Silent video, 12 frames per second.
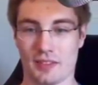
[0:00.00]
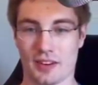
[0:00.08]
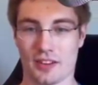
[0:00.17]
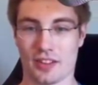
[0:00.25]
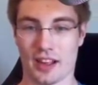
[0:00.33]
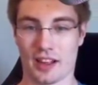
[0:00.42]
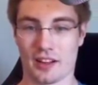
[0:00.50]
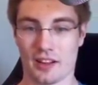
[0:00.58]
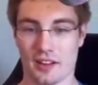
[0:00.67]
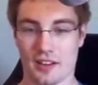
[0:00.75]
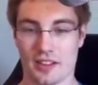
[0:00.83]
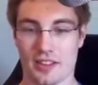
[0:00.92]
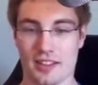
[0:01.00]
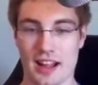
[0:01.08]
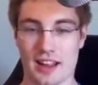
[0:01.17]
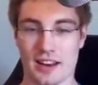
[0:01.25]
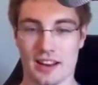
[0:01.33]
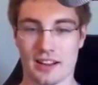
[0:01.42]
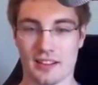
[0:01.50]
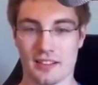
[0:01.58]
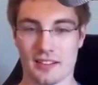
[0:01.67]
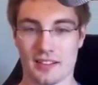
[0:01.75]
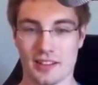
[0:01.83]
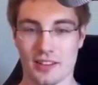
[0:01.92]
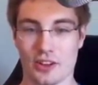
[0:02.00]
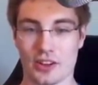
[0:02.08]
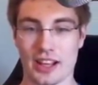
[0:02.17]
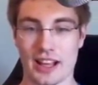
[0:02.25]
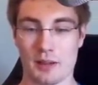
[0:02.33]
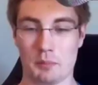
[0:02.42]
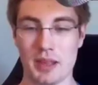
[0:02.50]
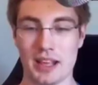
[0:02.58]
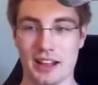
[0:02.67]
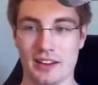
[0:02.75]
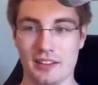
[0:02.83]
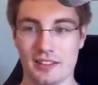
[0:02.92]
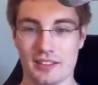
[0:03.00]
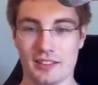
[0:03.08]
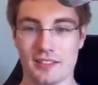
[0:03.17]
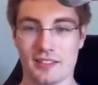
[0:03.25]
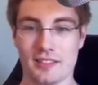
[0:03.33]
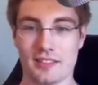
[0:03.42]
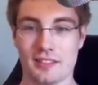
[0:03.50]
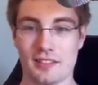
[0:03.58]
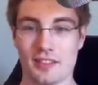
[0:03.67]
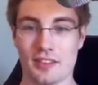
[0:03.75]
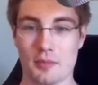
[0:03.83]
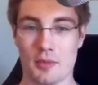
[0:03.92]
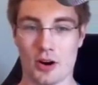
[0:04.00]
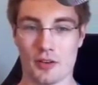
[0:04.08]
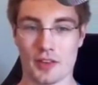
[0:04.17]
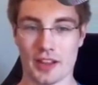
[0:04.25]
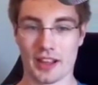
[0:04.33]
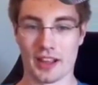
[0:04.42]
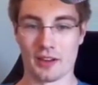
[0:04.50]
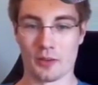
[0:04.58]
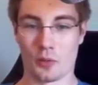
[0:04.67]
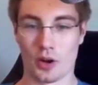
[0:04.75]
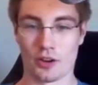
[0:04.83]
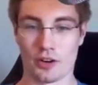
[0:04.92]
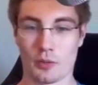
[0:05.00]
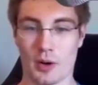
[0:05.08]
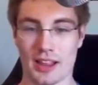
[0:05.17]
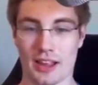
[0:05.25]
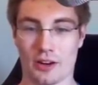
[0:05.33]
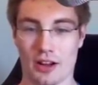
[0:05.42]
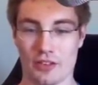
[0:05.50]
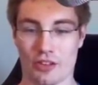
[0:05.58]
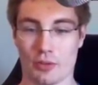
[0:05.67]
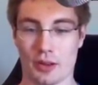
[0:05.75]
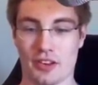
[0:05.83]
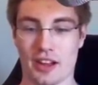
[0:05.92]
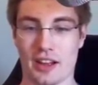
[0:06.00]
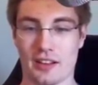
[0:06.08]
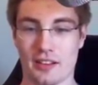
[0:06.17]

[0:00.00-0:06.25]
They're just like standing, oh. looking at a beacon, just marveling it, wondering why they don't have a switch yet.